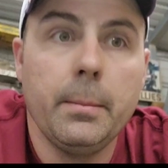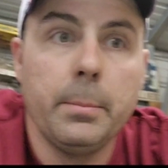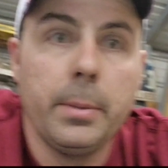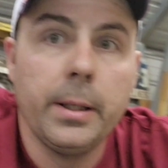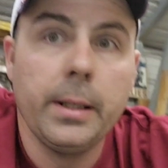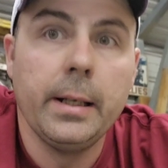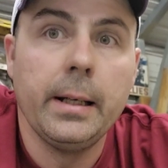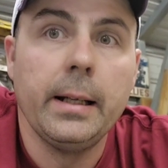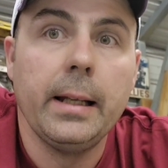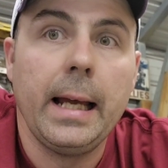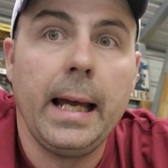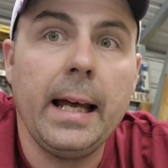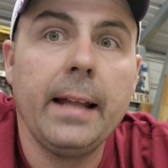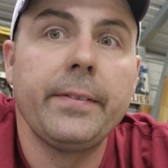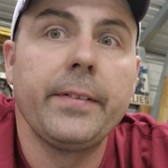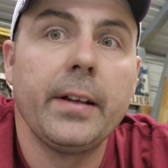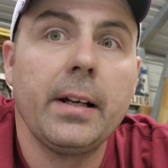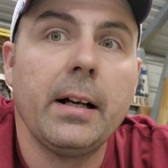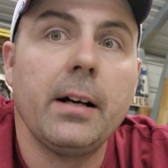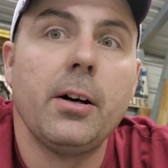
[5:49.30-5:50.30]
But
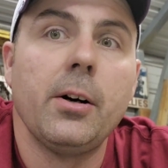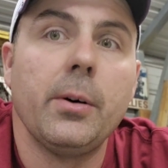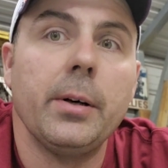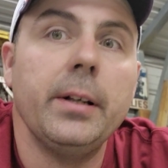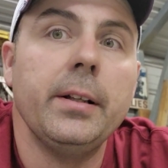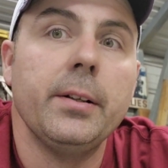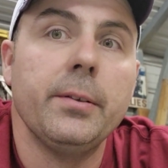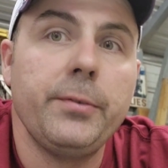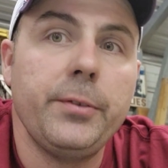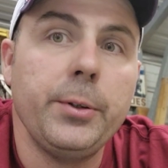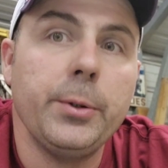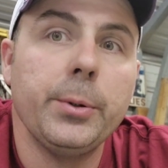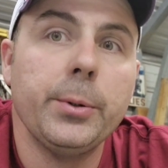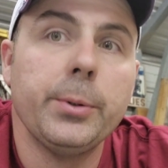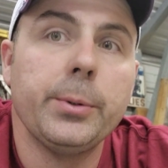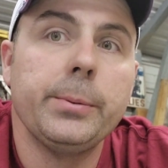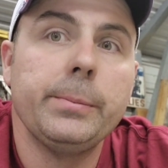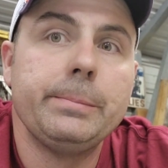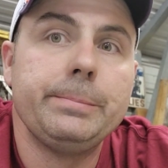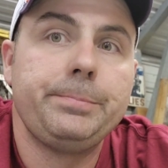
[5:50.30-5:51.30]
ethanol in the
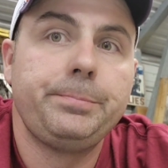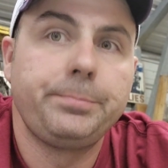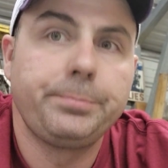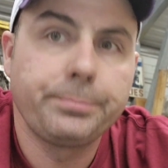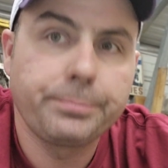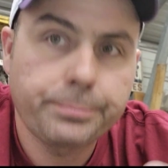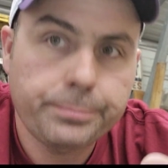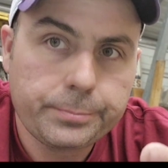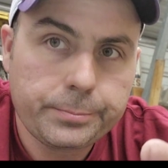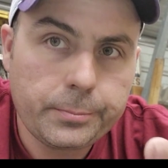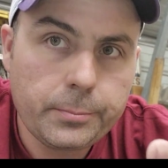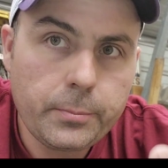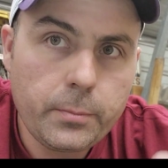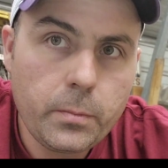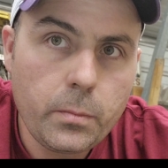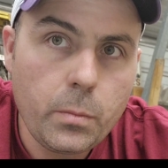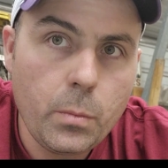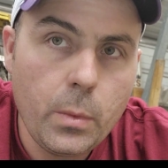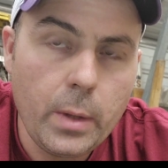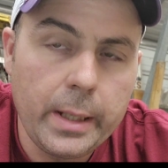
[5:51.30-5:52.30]
fuel
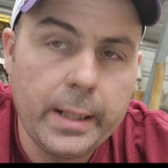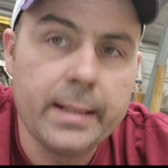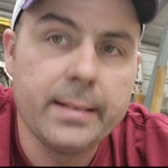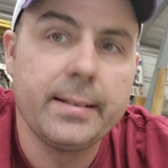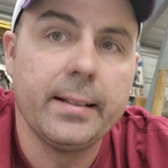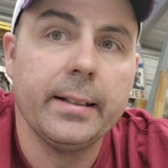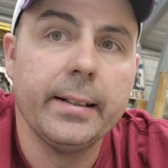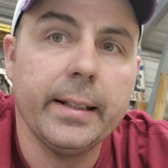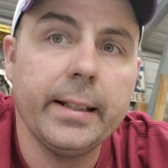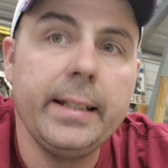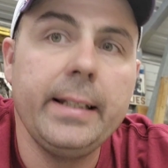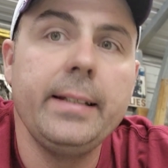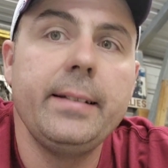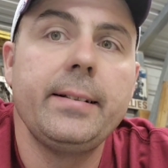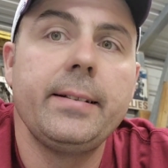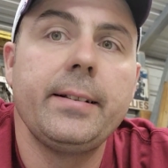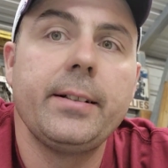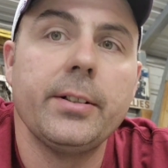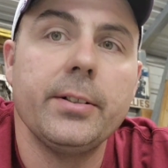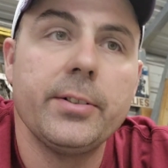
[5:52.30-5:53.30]
is the
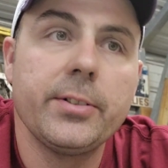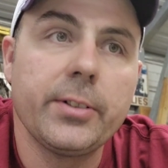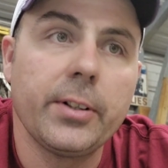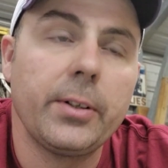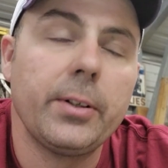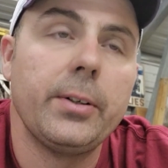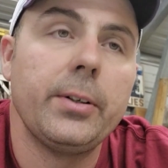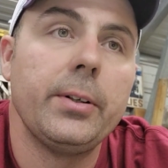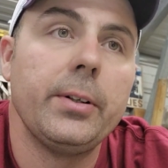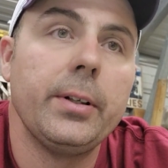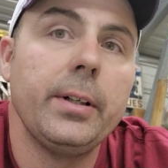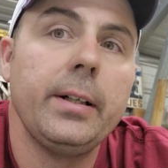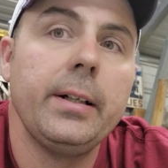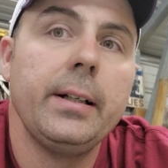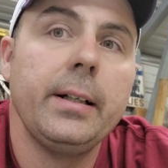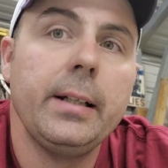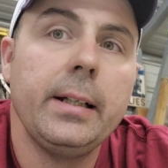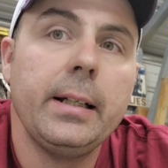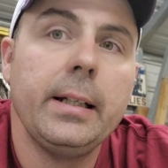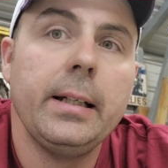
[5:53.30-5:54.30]
least concern
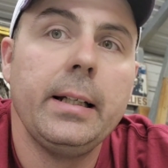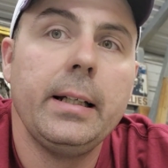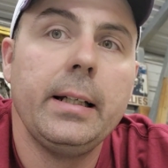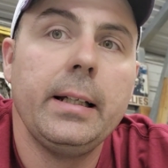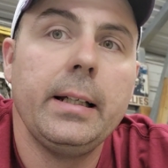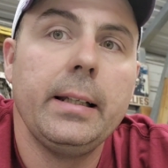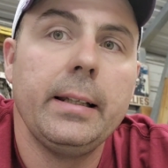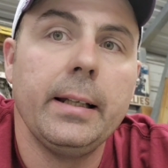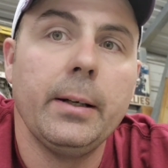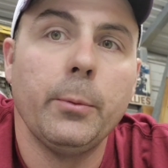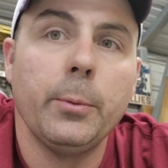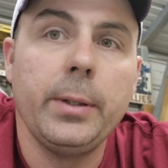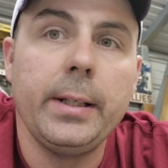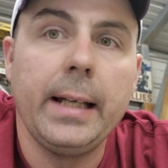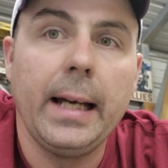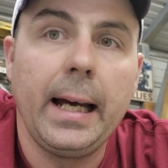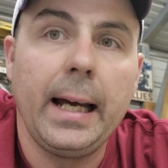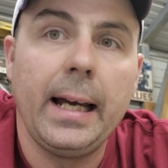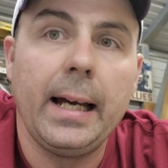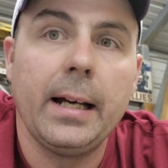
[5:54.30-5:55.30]
that
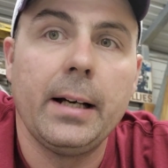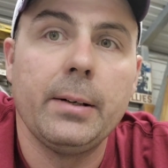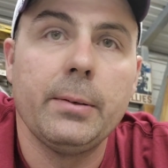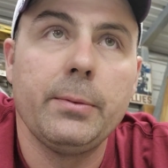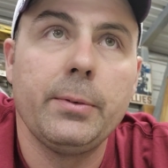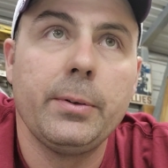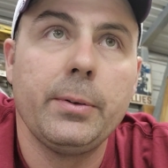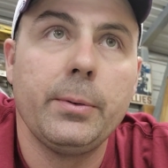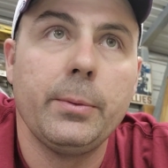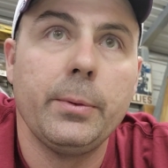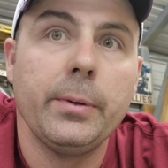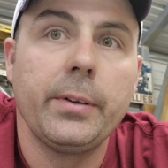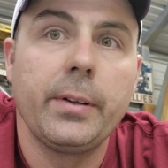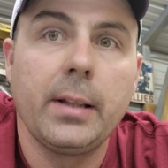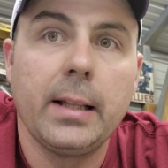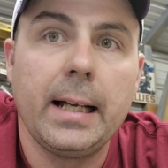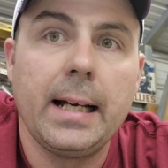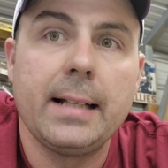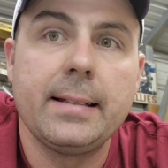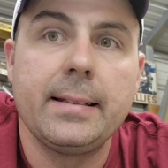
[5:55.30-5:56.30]
we have
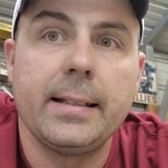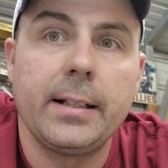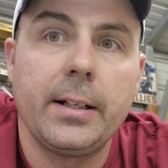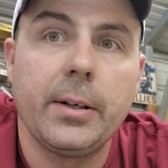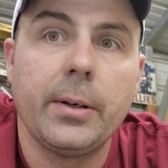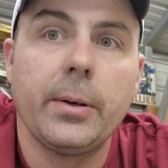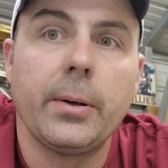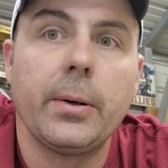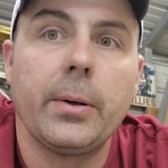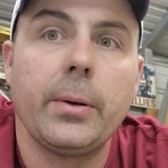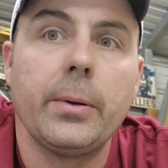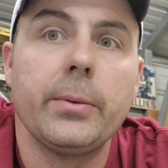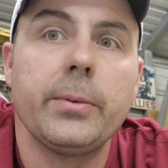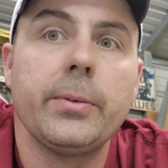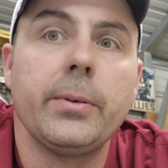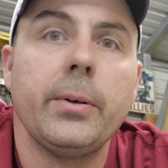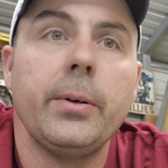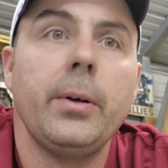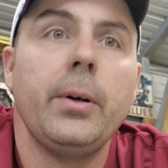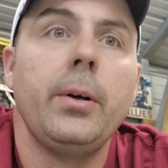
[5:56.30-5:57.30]
with classic
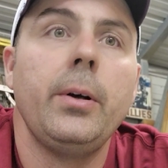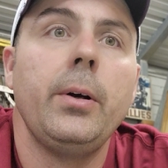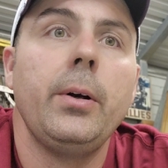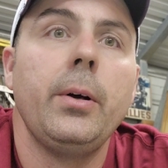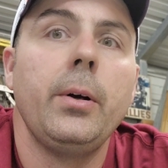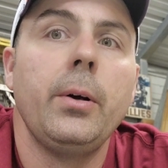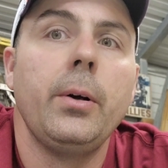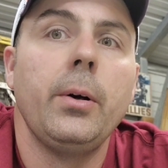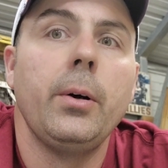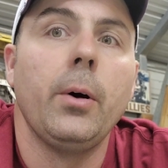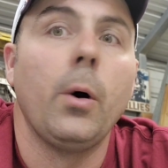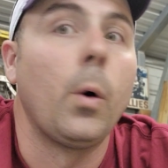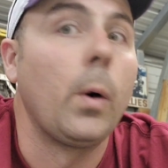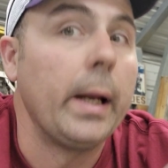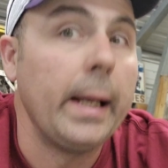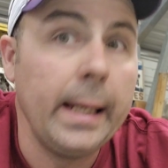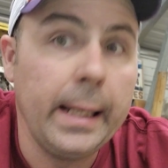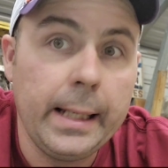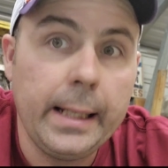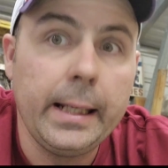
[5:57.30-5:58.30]
cars
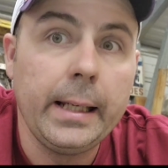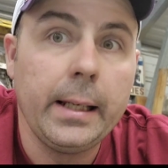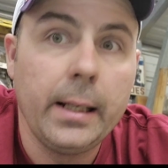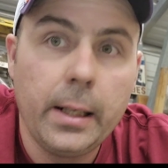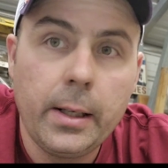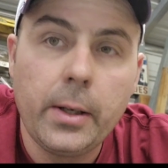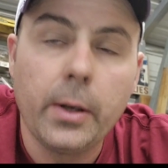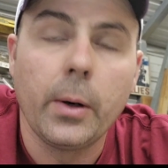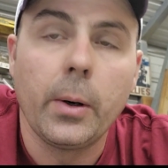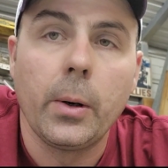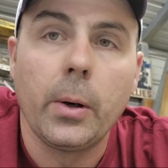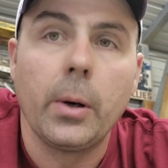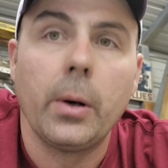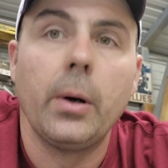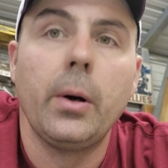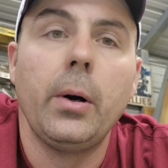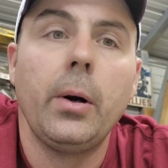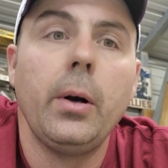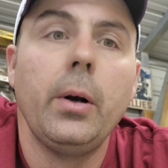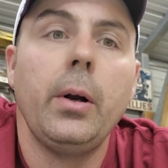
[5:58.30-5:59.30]
or any
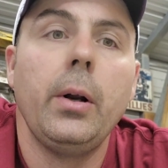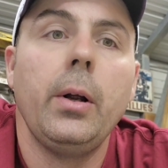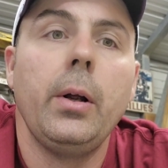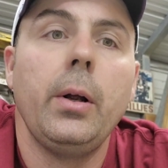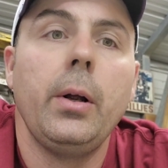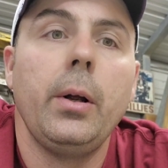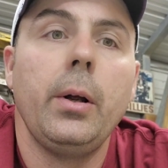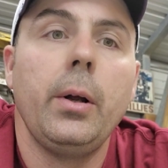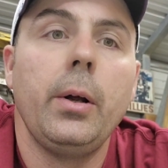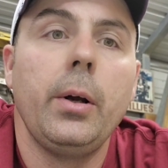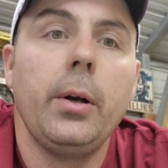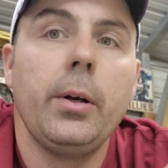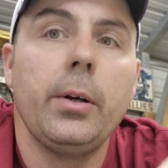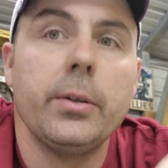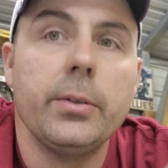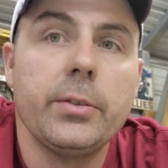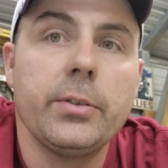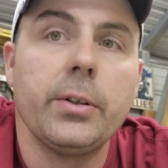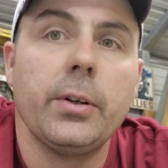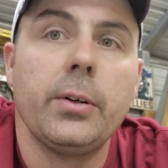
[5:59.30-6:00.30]
car
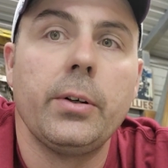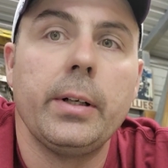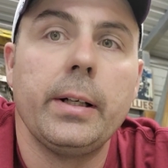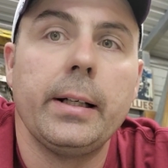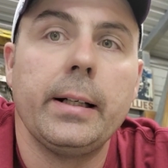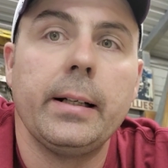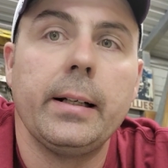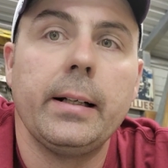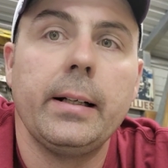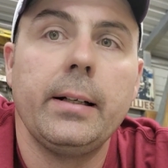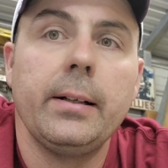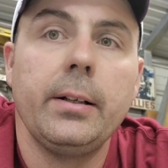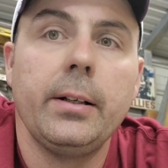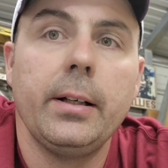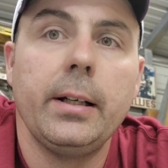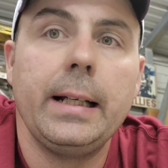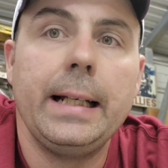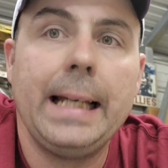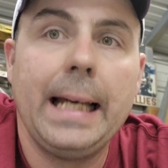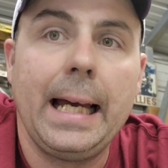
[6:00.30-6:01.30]
concerning
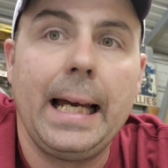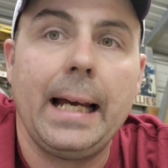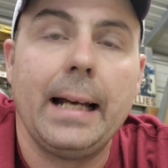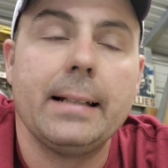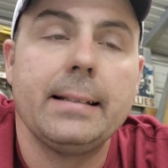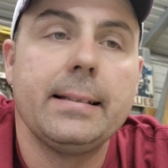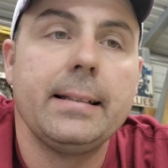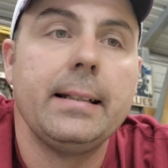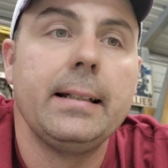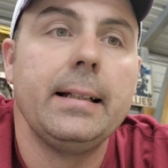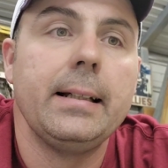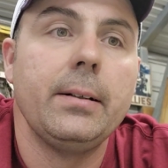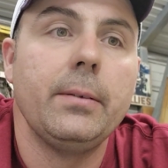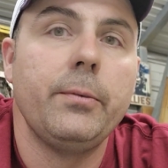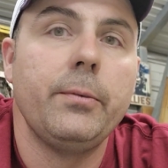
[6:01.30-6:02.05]
gas.